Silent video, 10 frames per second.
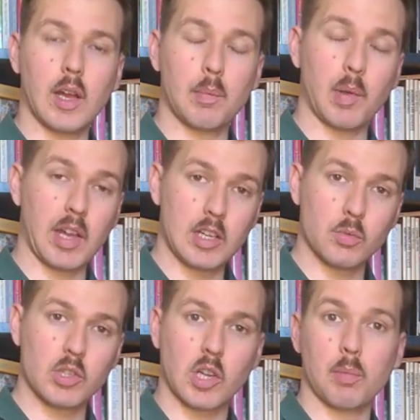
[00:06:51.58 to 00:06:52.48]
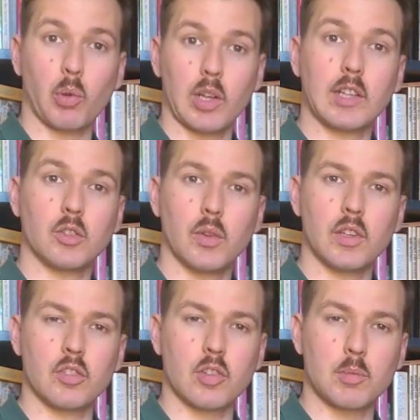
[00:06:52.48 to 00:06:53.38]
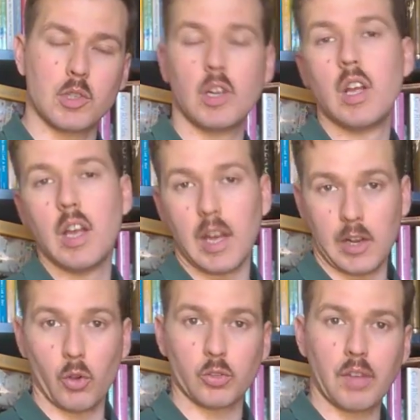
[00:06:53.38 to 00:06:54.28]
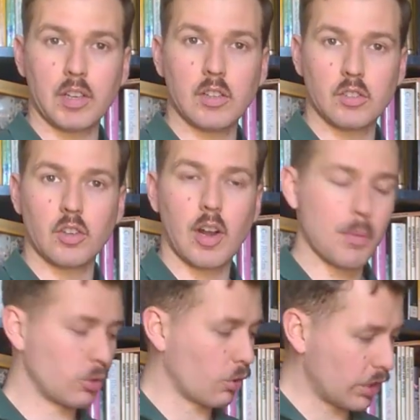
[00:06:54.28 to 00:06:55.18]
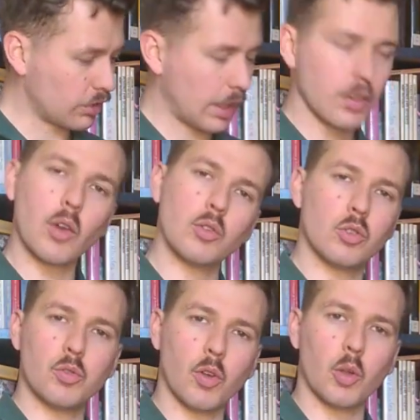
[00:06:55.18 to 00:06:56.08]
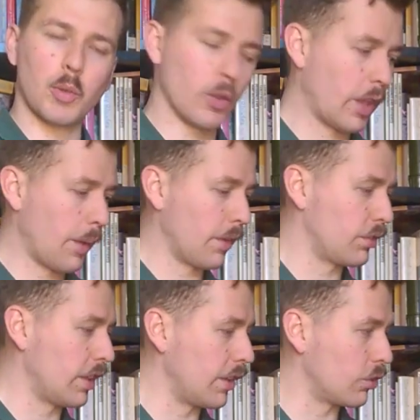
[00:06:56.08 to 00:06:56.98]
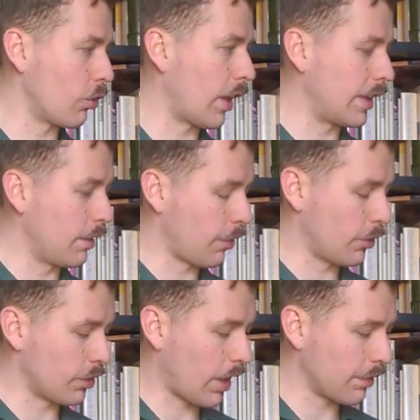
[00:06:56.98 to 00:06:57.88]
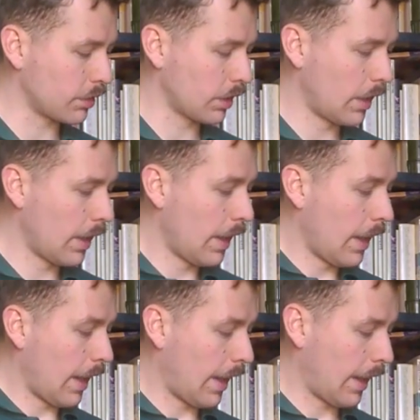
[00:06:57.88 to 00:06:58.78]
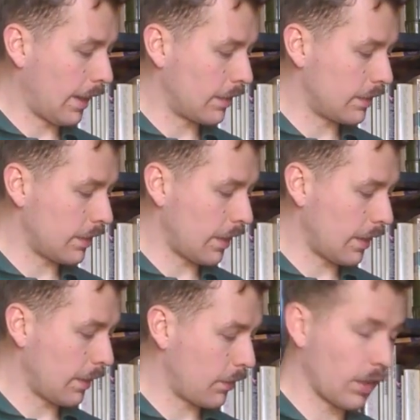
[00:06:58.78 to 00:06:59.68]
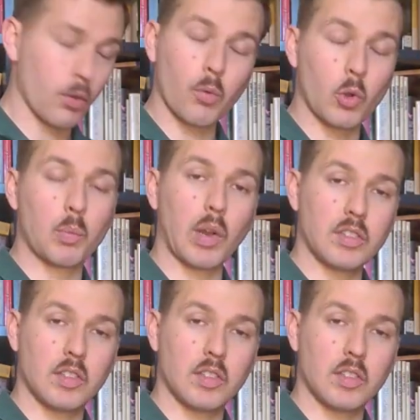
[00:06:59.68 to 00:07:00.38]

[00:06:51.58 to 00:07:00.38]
page, which I put a link to in the description, and I also have an Instagram. As already said, those who follow me on there will have seen this already in photographs, and they're a good place